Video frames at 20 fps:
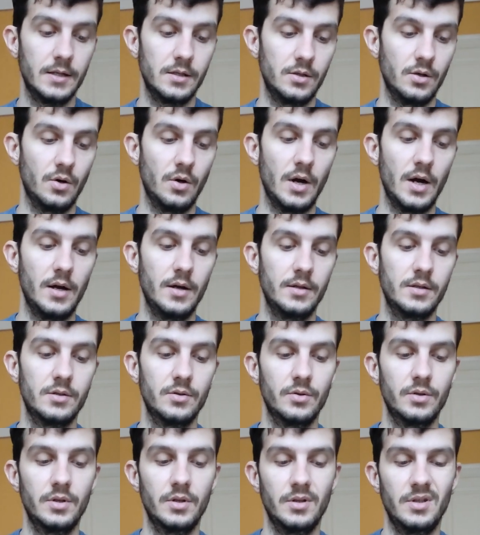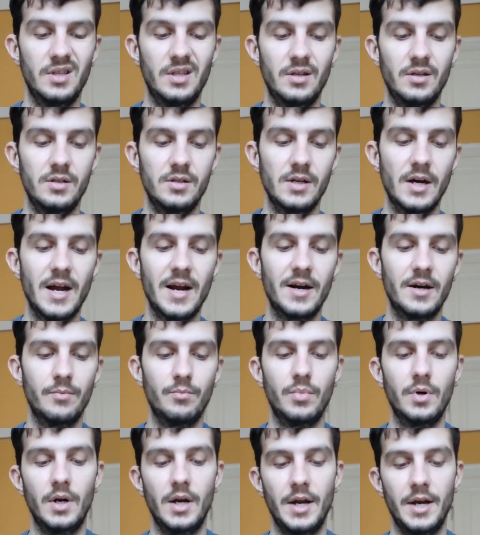So it's not
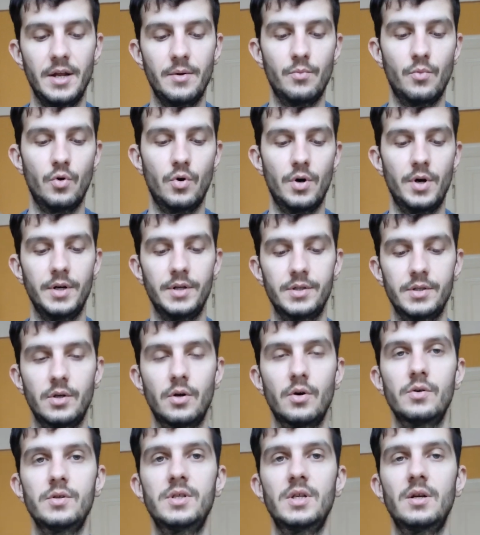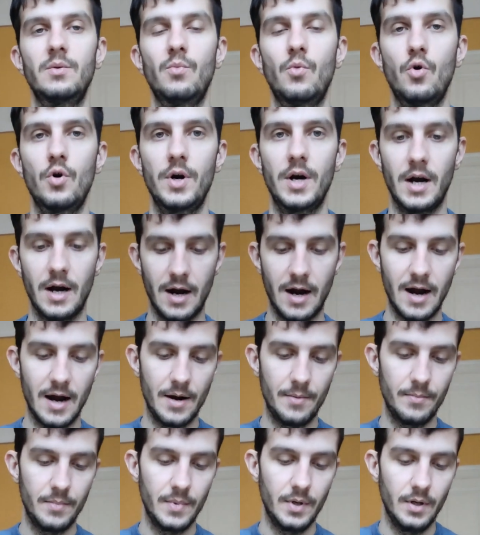desirable anymore. It's causing more
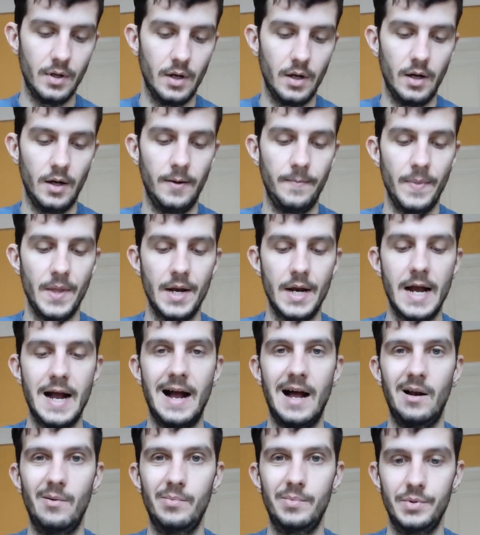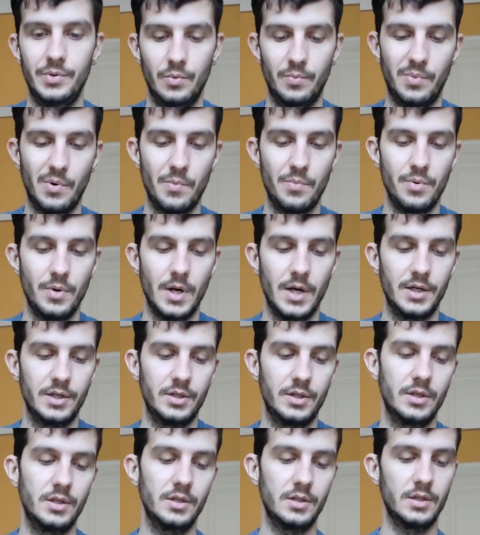harm than help to
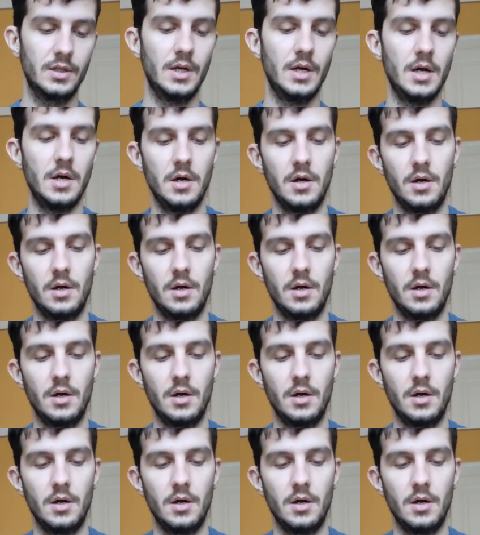populations,